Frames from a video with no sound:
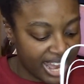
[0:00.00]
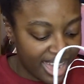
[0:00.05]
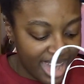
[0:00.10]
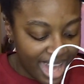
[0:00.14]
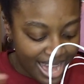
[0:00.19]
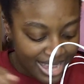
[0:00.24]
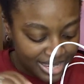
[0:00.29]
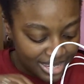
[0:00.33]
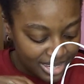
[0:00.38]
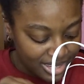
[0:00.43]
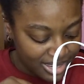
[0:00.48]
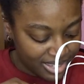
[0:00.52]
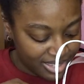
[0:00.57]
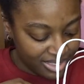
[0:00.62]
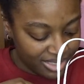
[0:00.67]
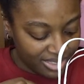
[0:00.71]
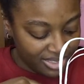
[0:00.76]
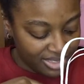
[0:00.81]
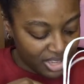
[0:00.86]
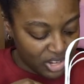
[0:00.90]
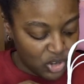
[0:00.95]
it has
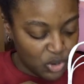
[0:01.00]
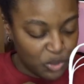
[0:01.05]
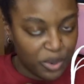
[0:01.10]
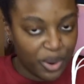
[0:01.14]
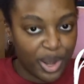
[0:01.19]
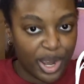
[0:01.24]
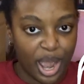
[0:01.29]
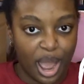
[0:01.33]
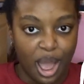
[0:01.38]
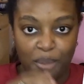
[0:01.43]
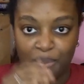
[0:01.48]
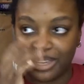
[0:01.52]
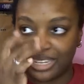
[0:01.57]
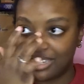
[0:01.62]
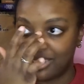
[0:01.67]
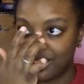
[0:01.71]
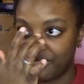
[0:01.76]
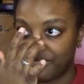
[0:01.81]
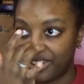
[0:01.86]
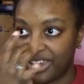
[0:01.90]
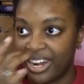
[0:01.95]
the Newbery comic
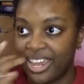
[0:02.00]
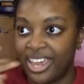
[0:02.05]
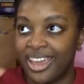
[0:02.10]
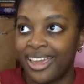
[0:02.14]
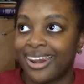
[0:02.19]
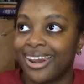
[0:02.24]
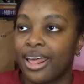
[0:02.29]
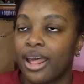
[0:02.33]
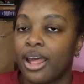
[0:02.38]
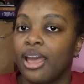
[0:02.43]
stuff in it.